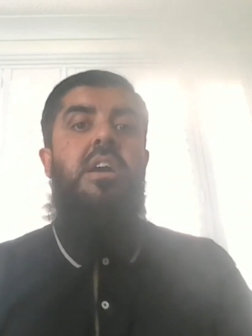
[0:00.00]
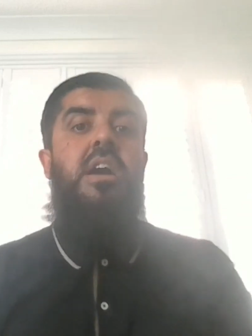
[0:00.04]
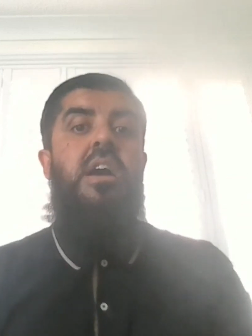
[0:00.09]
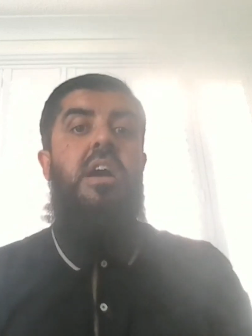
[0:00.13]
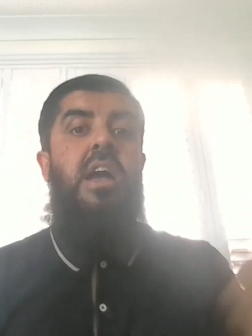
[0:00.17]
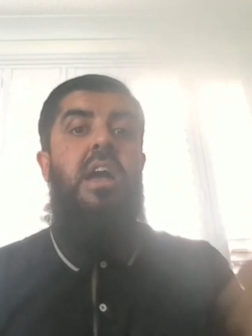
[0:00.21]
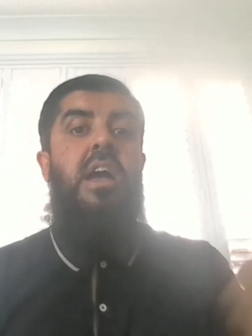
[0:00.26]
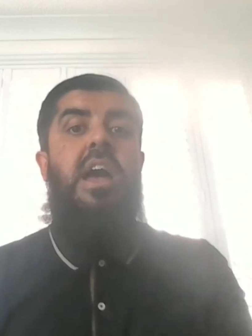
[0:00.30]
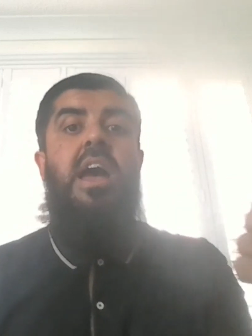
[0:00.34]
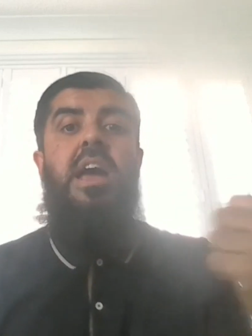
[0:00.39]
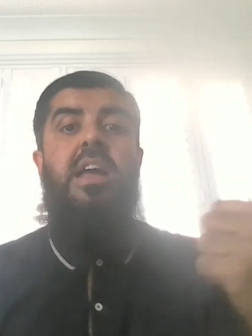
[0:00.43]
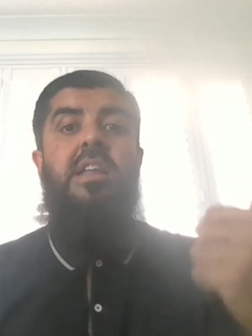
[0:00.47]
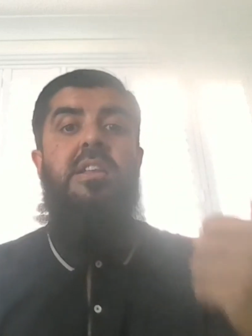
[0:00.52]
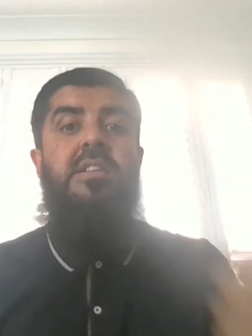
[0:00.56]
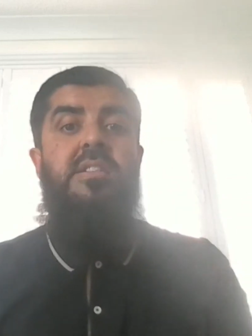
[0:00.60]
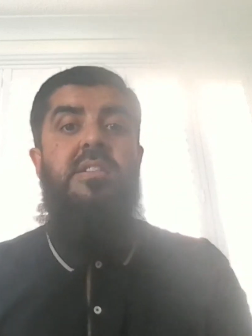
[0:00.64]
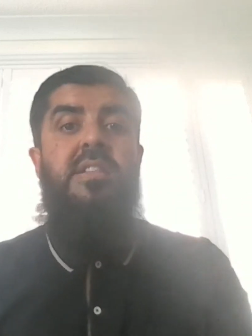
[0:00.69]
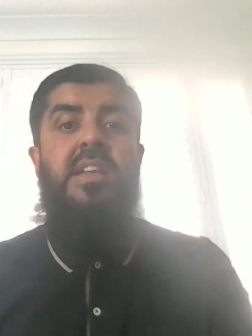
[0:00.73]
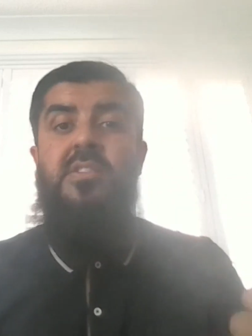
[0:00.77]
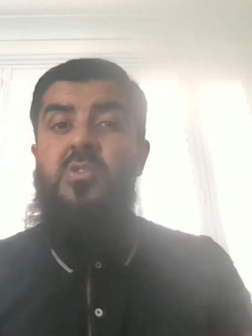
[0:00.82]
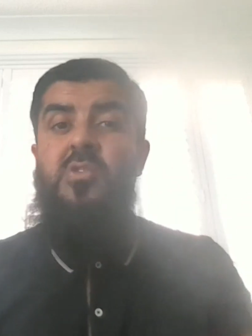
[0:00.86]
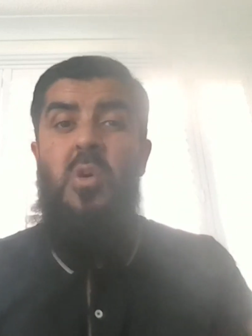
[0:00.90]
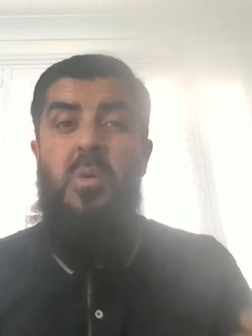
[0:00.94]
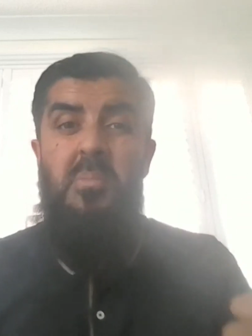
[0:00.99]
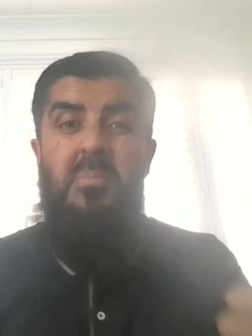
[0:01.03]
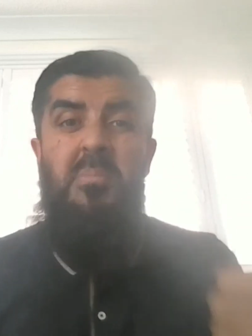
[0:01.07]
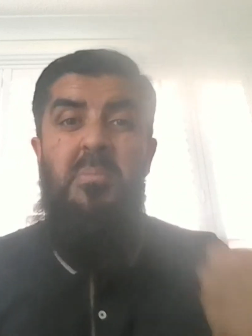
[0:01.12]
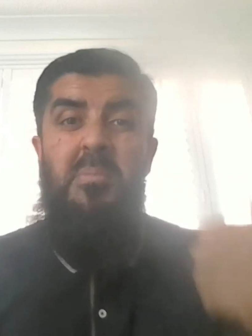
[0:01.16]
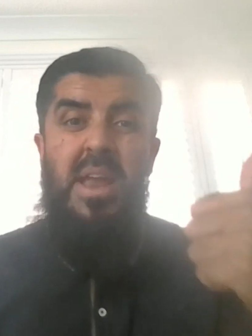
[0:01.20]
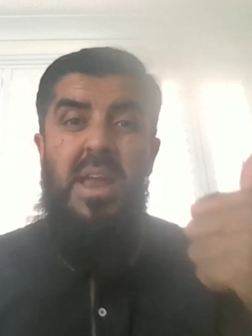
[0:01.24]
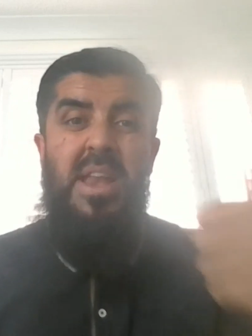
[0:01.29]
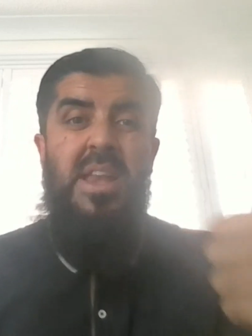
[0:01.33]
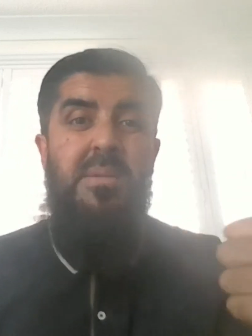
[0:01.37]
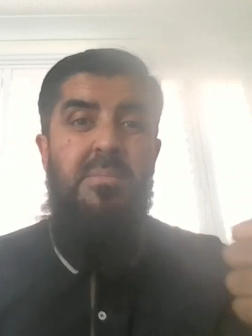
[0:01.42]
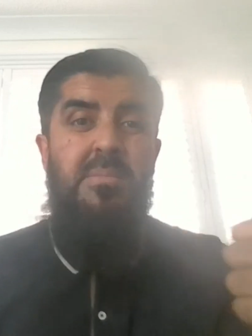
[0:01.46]
Uh, and there's not
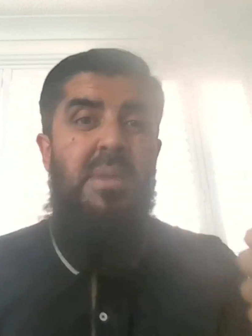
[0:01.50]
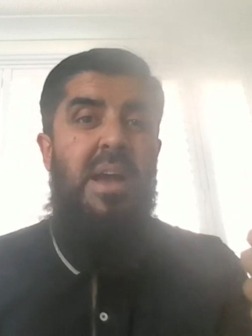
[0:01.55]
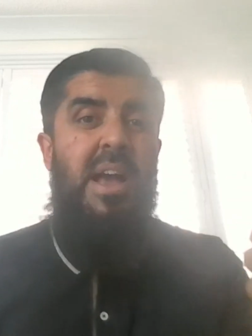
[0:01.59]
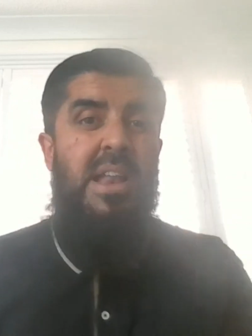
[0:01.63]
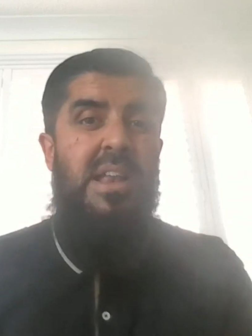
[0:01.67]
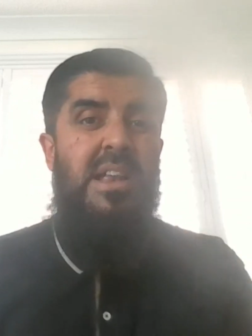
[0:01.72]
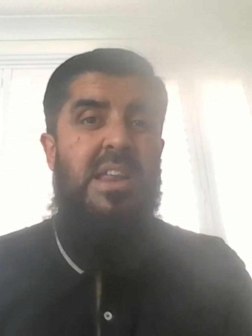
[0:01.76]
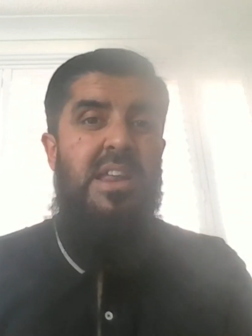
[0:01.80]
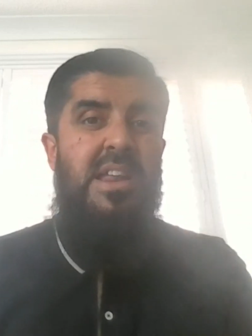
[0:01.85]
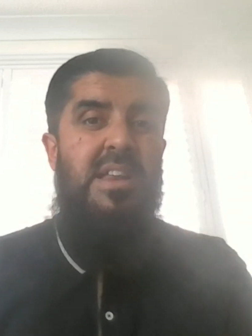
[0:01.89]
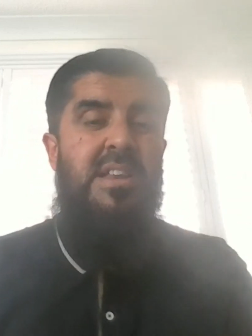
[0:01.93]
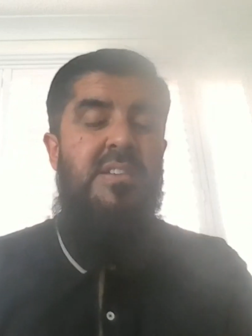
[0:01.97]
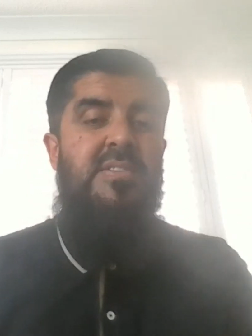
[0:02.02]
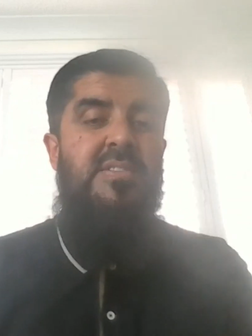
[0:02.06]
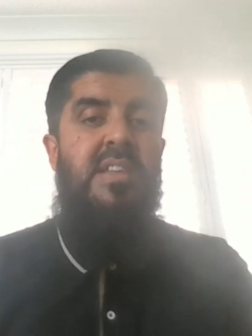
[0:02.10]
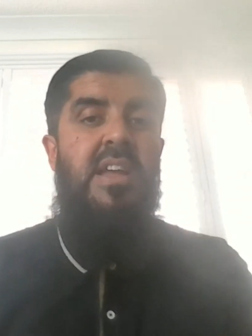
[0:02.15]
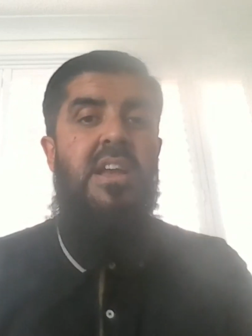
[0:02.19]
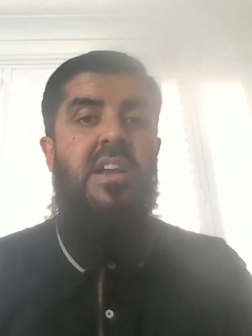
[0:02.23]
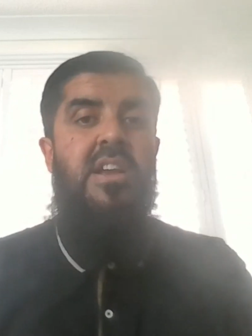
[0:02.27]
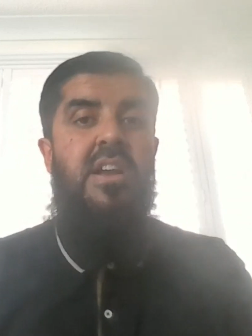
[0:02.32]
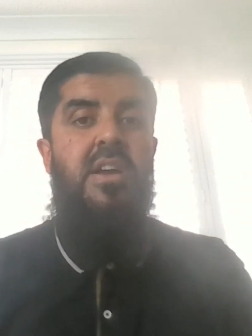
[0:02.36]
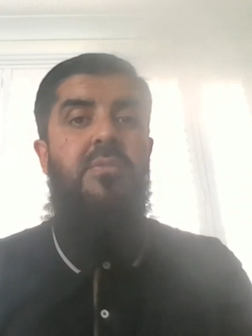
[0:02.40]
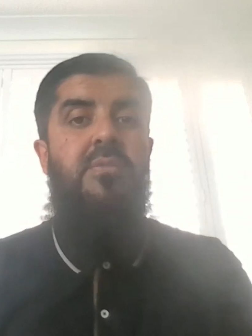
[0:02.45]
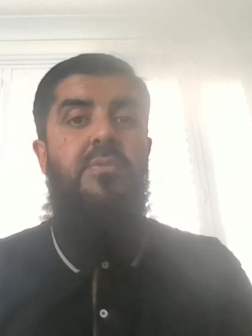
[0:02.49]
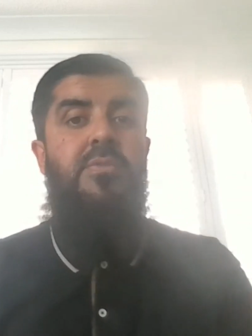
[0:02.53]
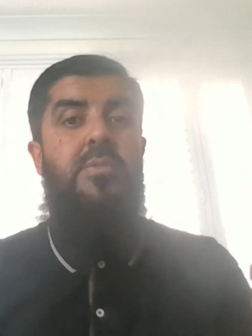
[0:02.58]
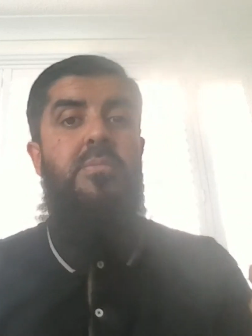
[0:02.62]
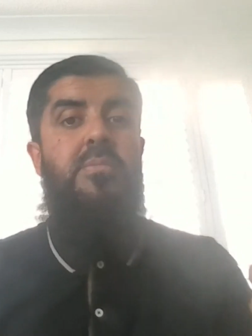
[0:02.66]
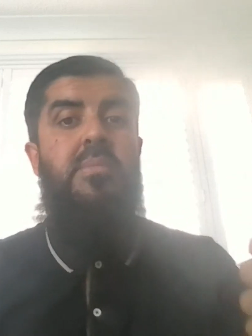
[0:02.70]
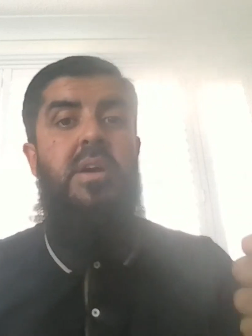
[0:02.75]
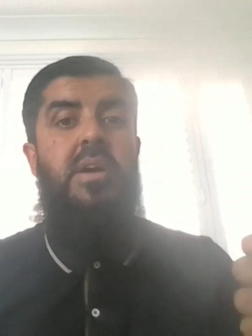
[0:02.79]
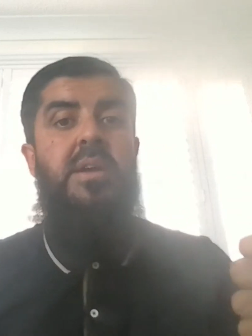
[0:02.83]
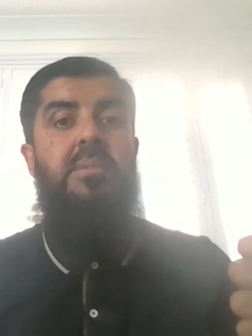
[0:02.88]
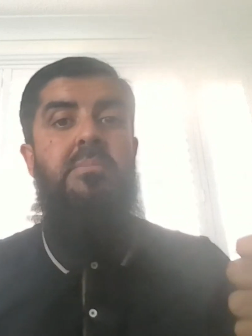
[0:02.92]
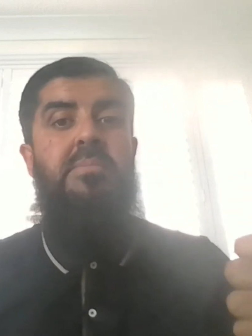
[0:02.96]
many mat leaders that come from
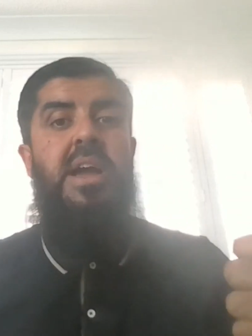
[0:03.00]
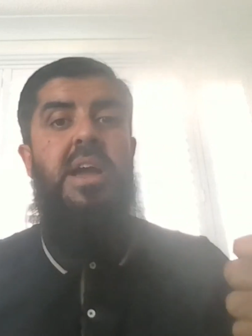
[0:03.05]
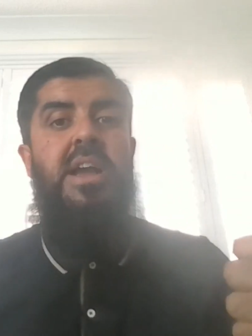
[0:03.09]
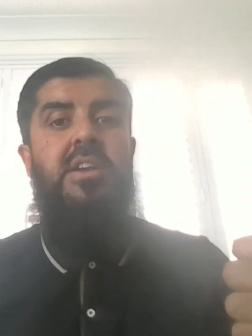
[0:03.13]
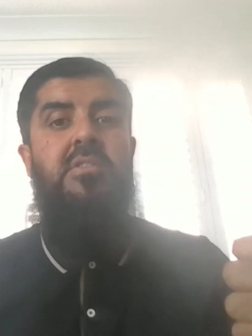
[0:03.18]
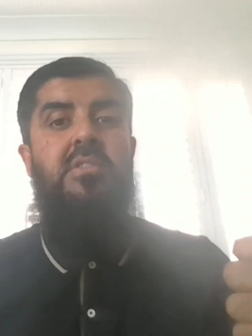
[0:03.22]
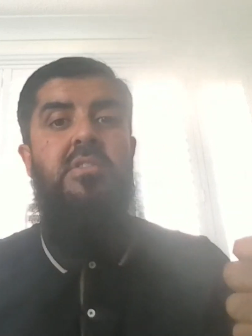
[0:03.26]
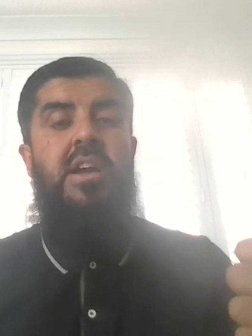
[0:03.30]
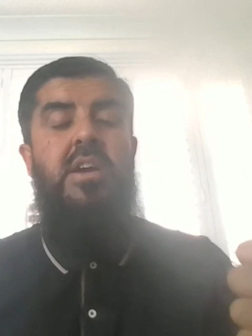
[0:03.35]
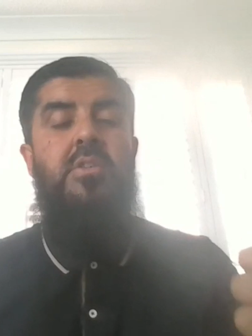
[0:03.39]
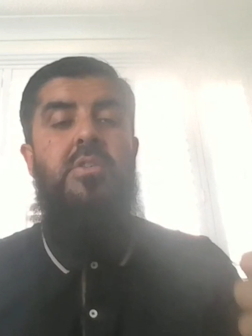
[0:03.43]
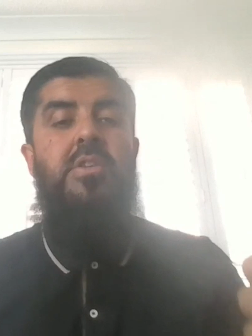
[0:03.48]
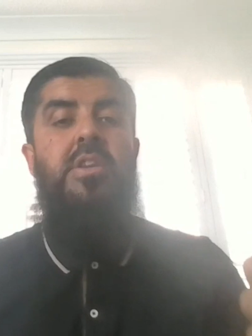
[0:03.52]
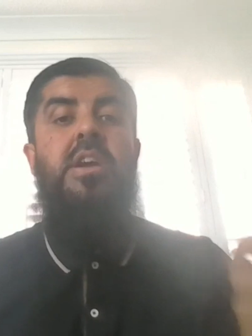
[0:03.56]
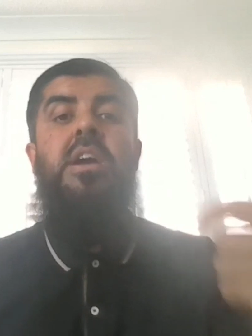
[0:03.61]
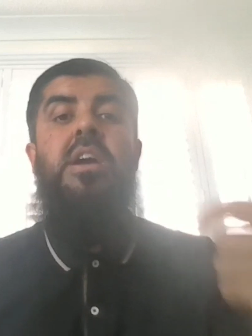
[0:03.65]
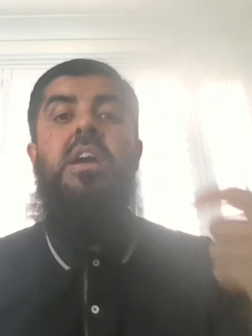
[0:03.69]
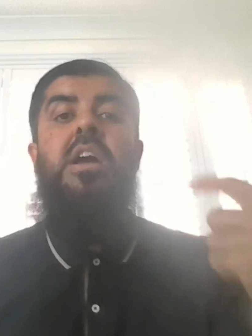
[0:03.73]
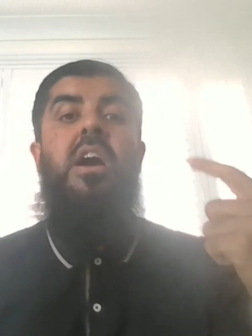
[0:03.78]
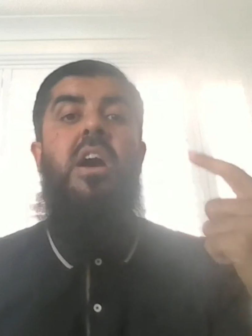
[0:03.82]
my background.